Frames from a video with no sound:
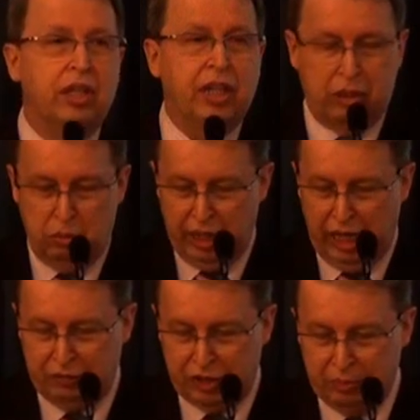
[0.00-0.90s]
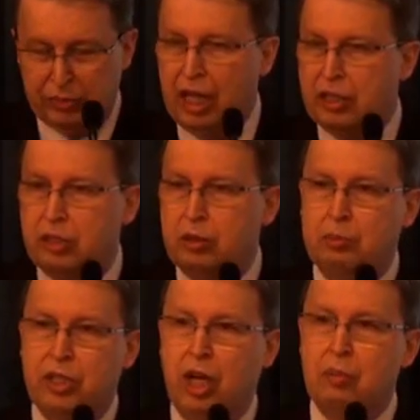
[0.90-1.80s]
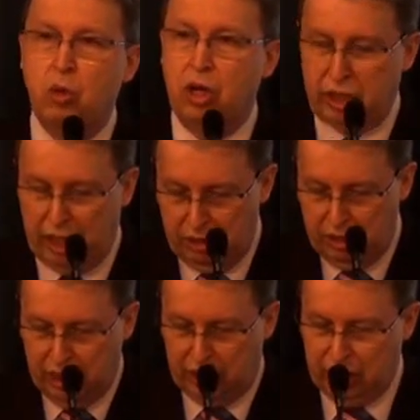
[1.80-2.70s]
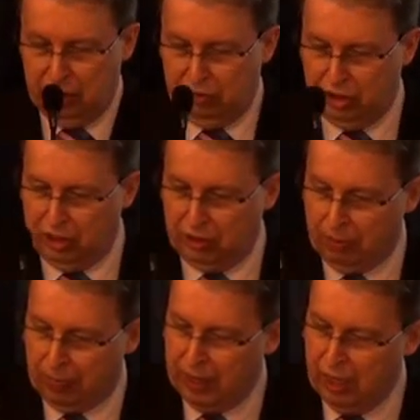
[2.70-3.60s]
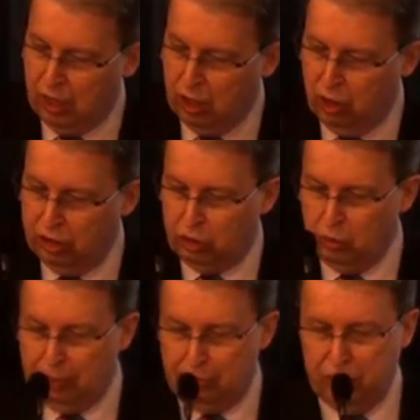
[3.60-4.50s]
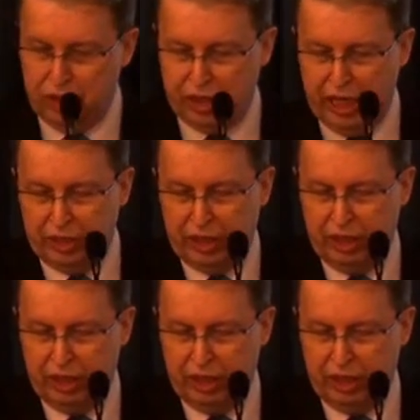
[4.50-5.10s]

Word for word: that we have sometimes to become workaholic and everything. Learn to appreciate